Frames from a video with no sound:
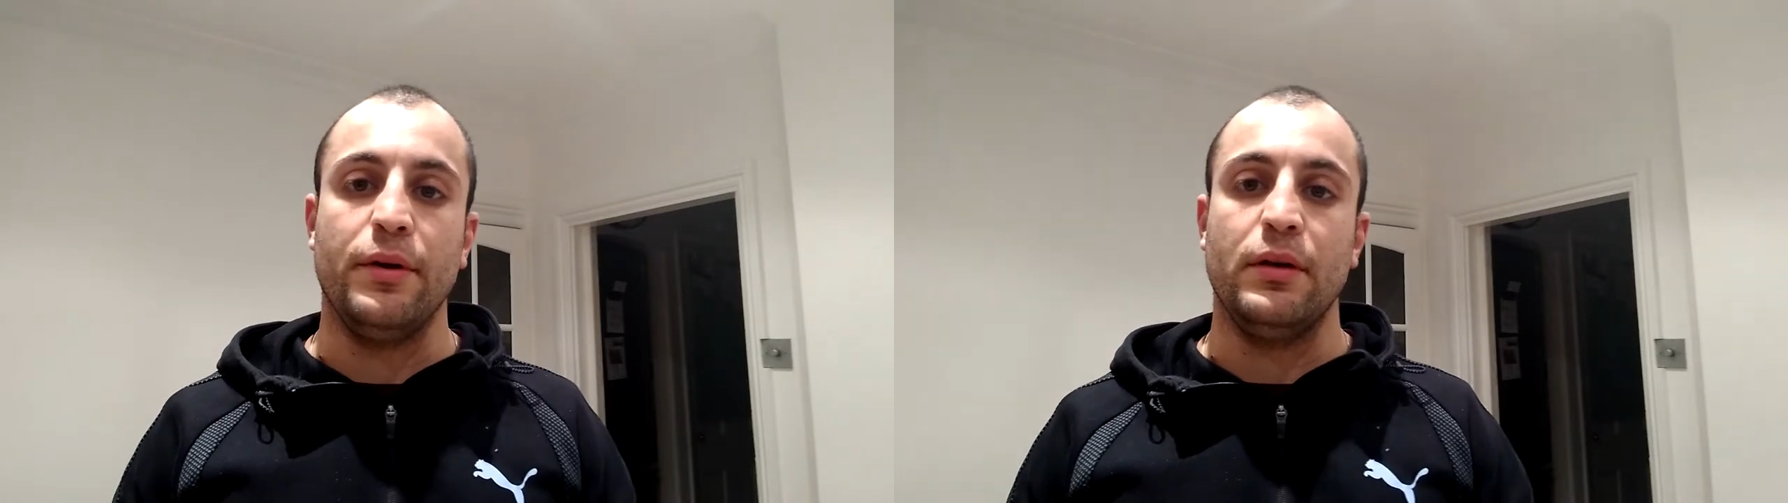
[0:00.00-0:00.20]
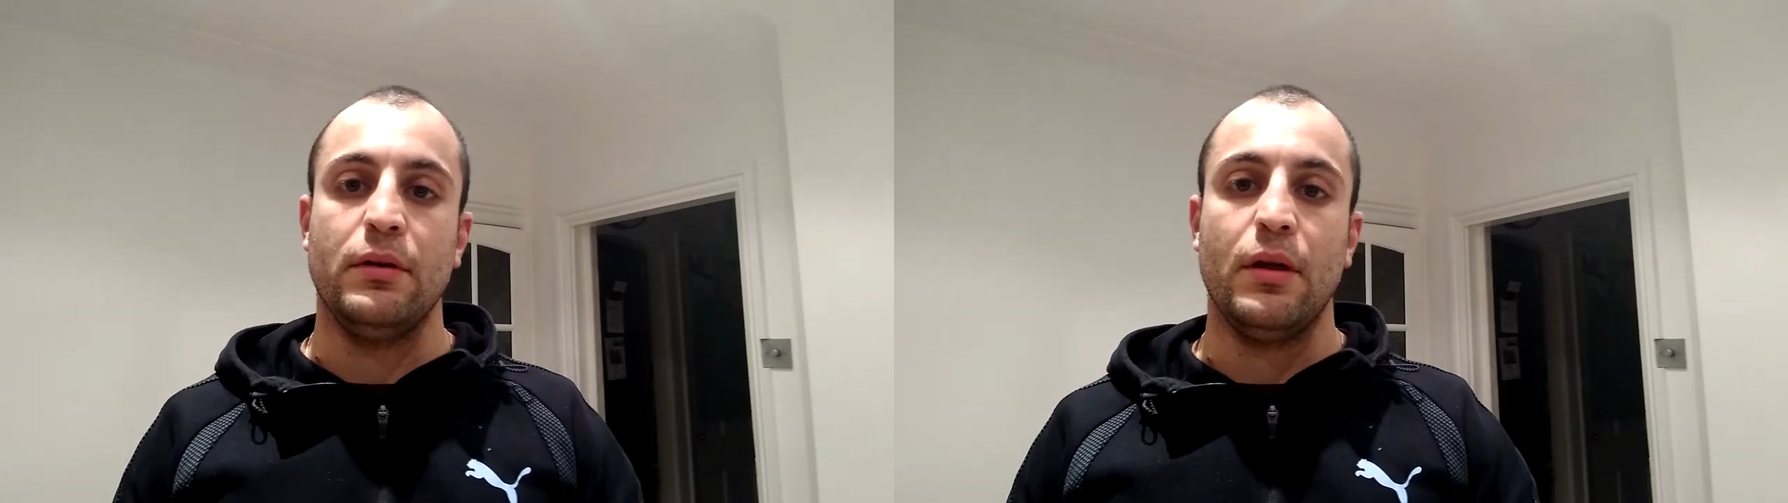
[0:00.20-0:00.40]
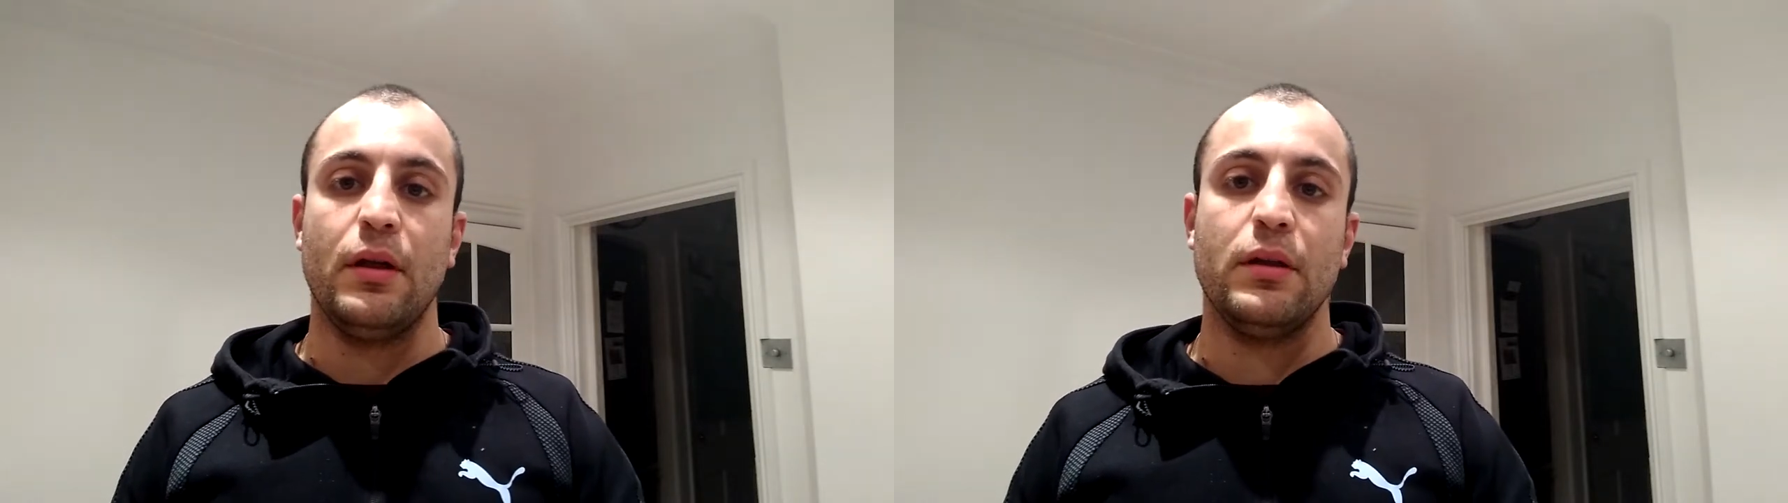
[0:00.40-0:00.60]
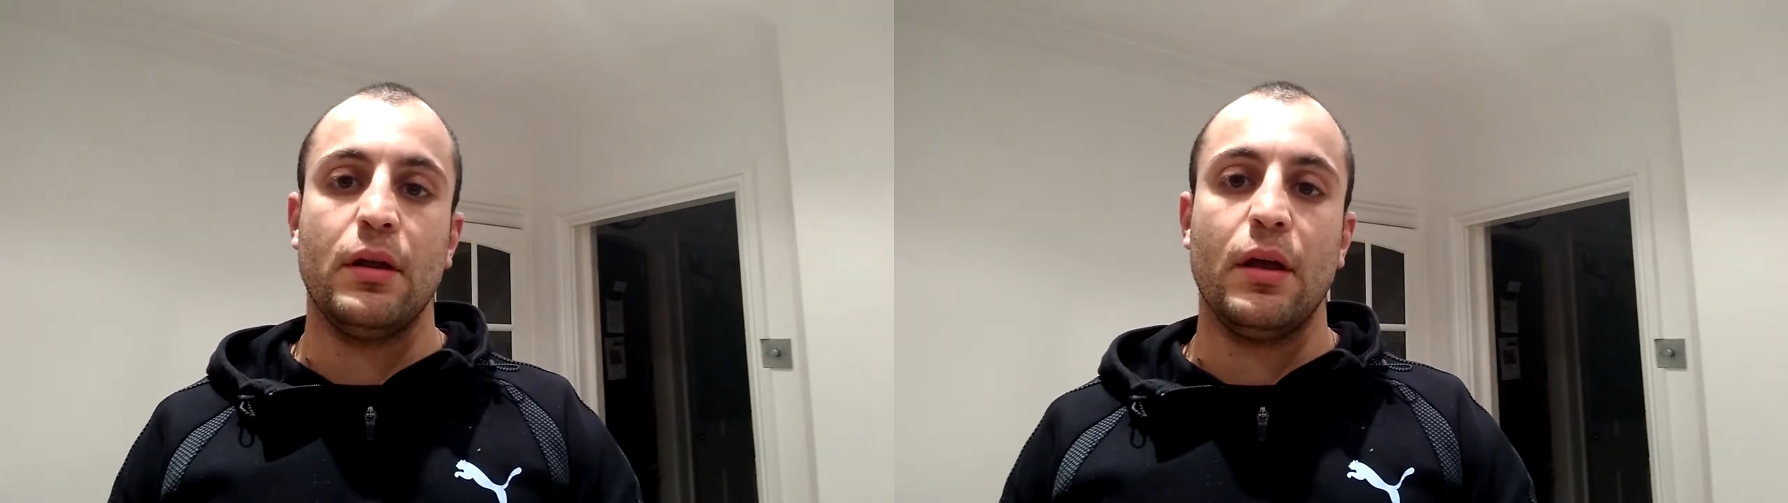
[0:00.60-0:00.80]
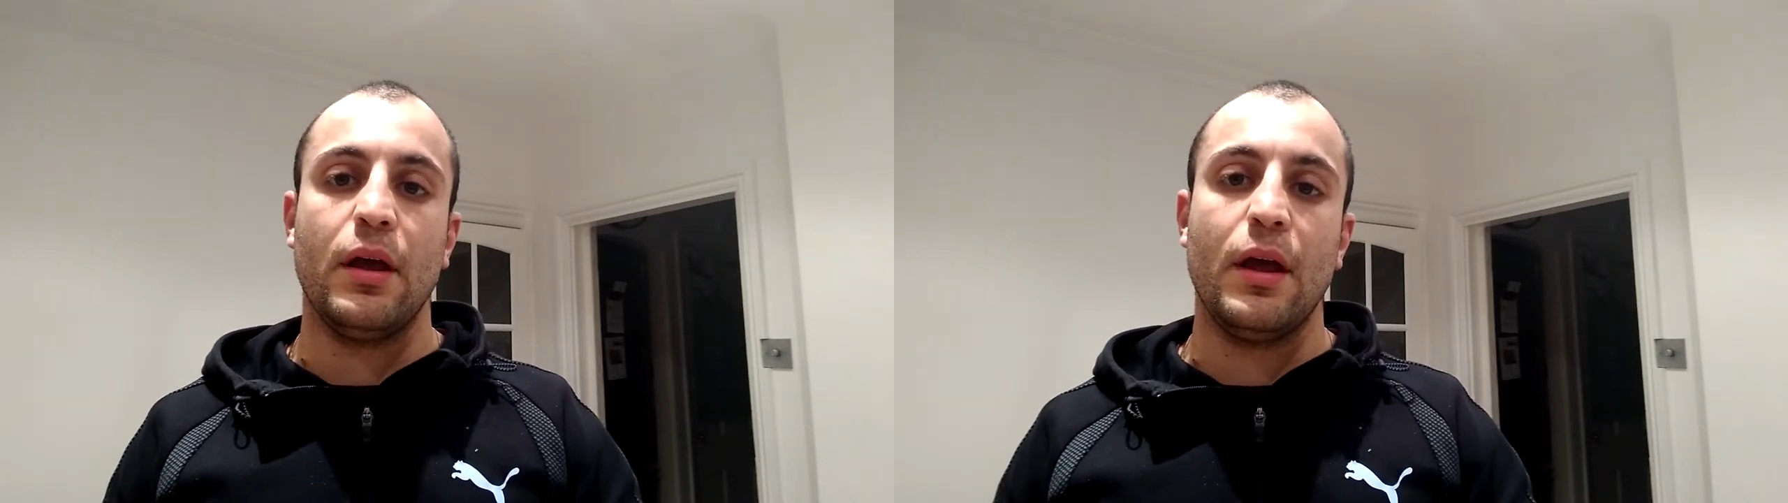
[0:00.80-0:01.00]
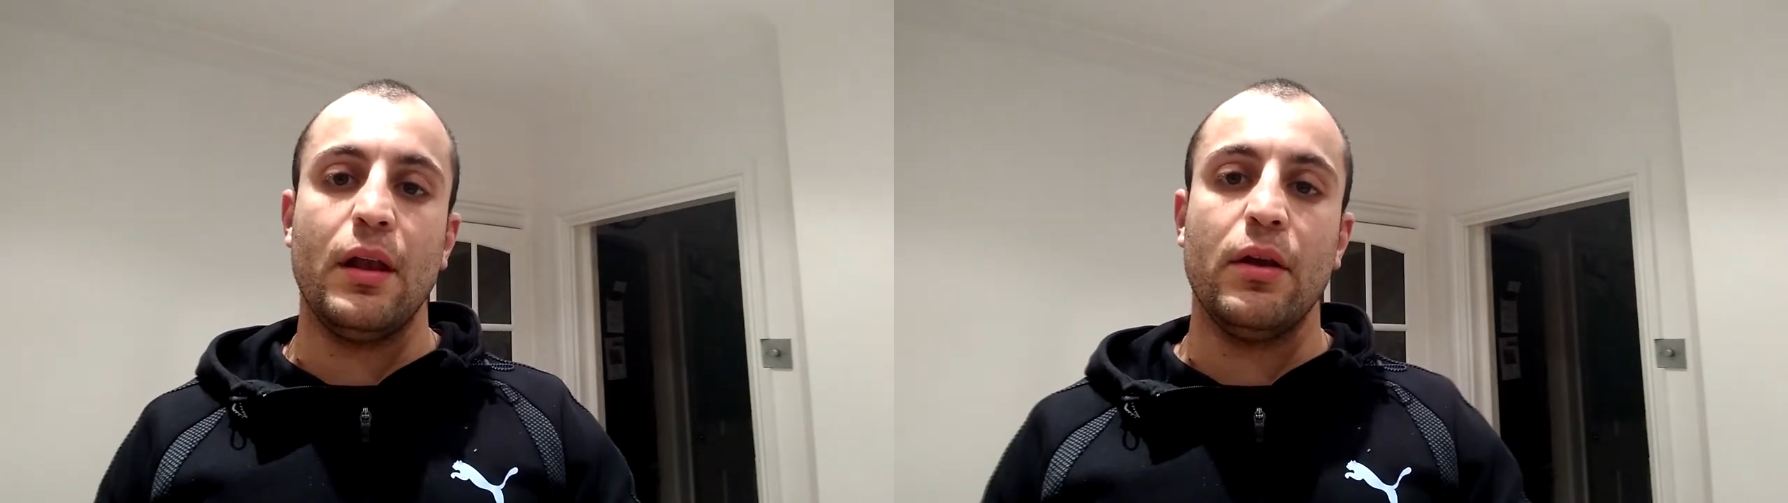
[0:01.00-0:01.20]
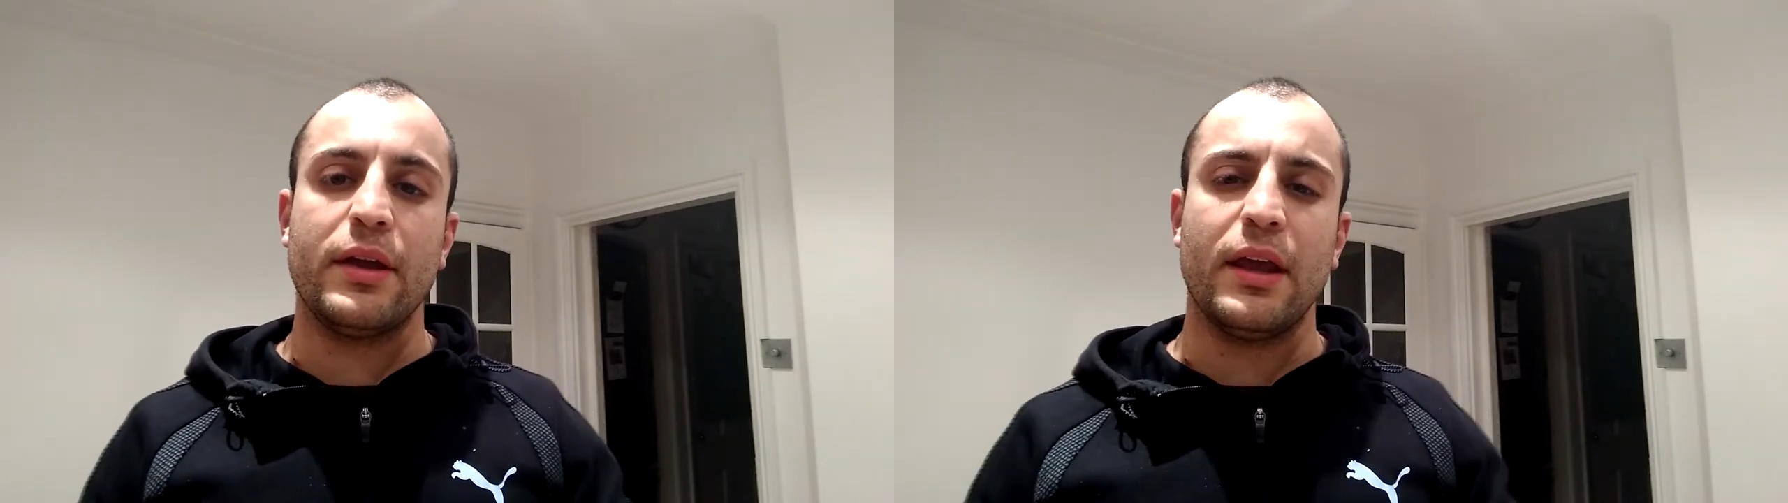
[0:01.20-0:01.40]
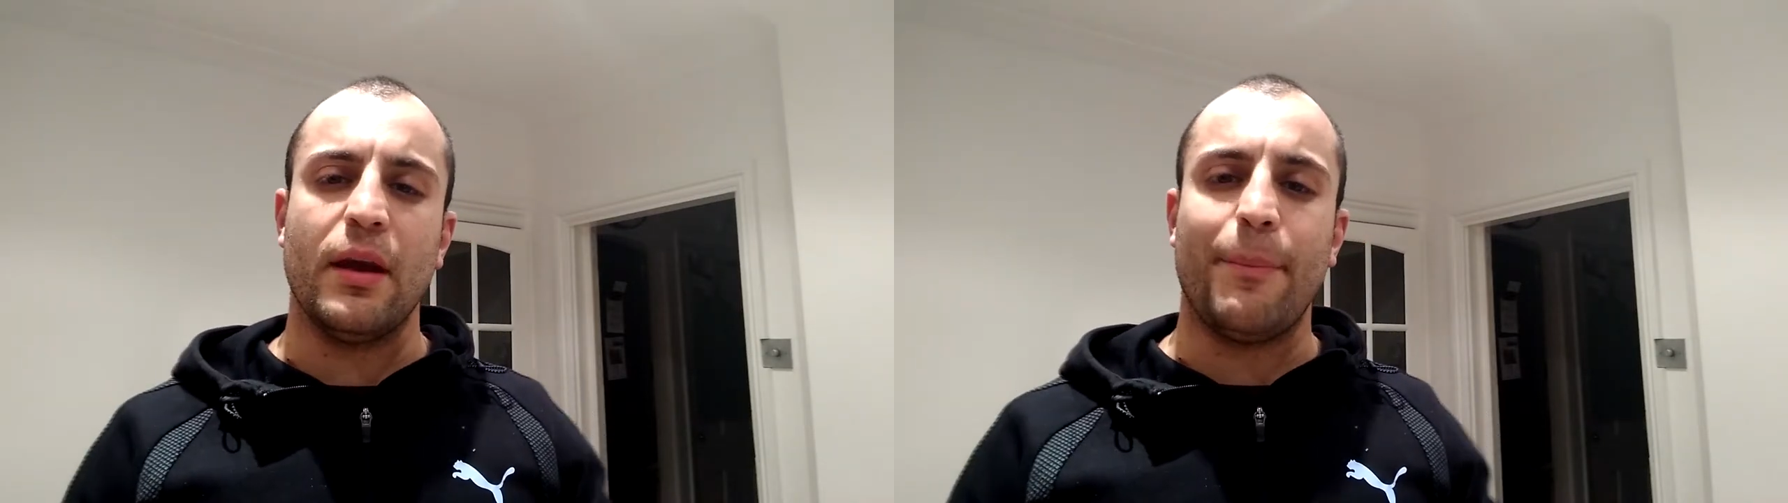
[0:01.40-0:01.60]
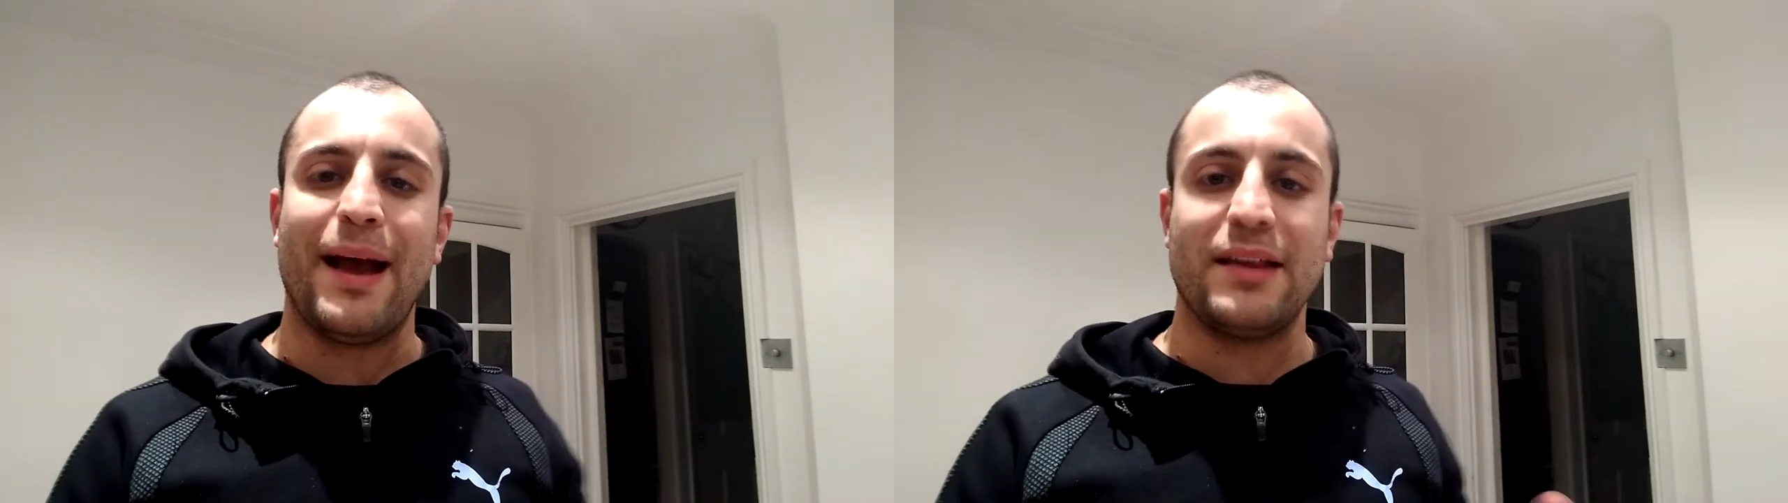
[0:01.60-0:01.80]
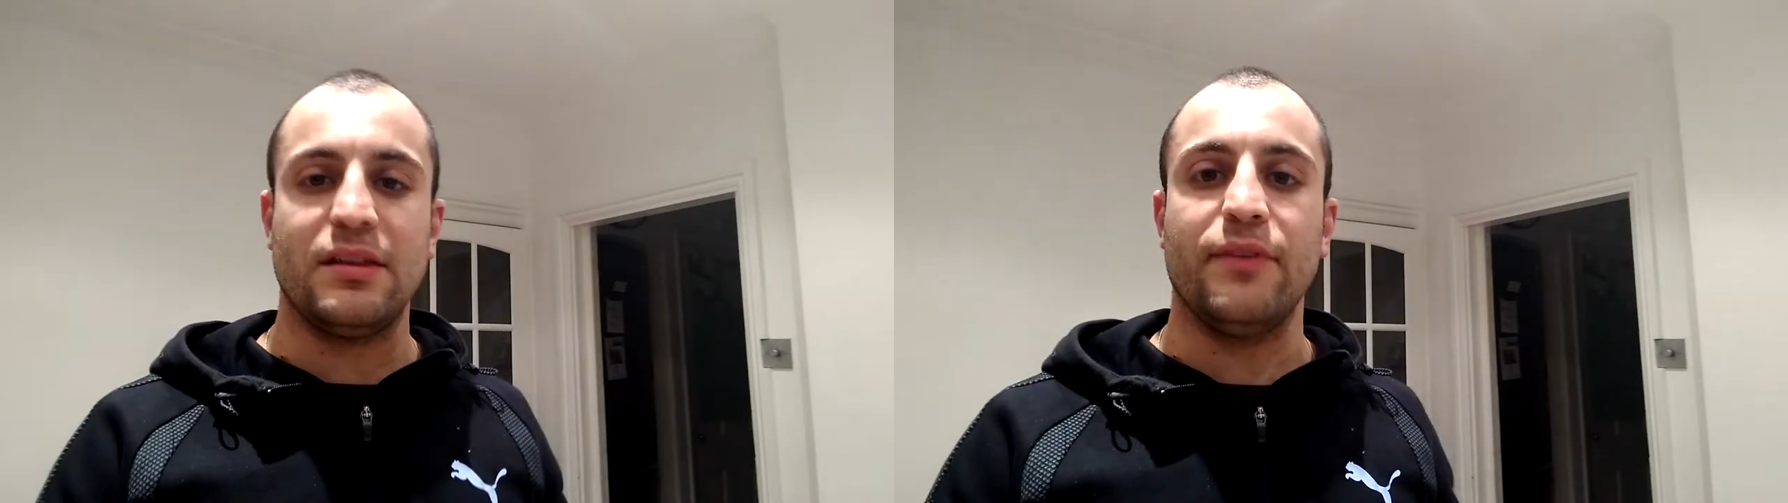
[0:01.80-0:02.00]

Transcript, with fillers: And looking at passive